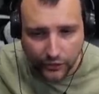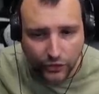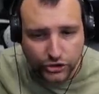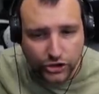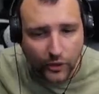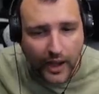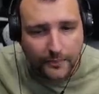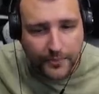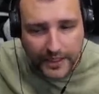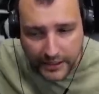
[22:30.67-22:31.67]
good. So
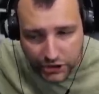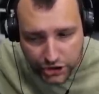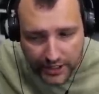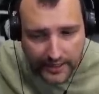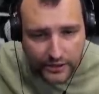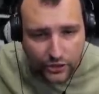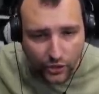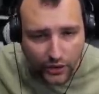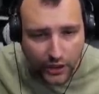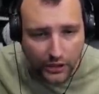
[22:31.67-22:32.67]
appreciate
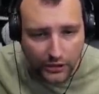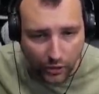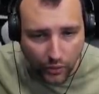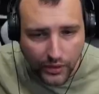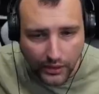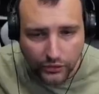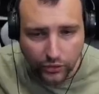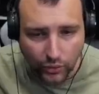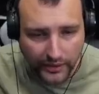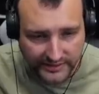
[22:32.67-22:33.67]
your local
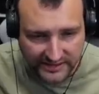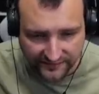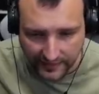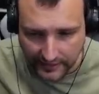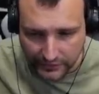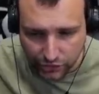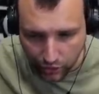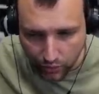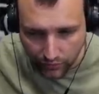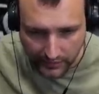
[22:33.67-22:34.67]
tourists, fellas.
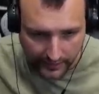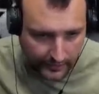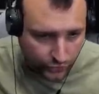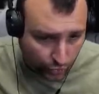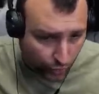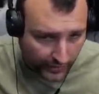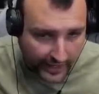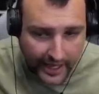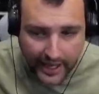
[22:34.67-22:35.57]
Truly.